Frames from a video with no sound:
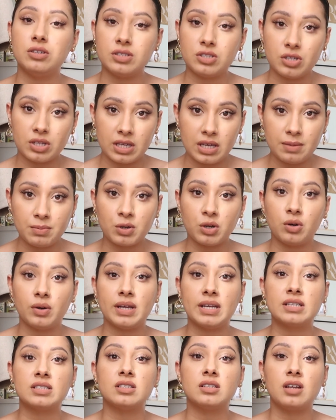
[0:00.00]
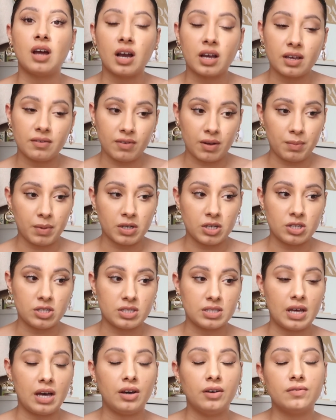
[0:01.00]
to keep going, to not give up on
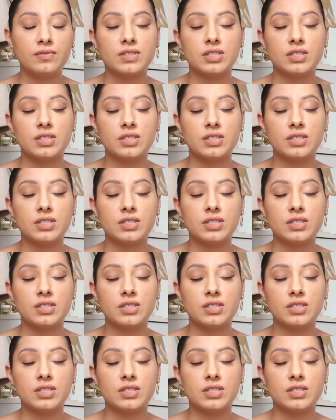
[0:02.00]
yourself.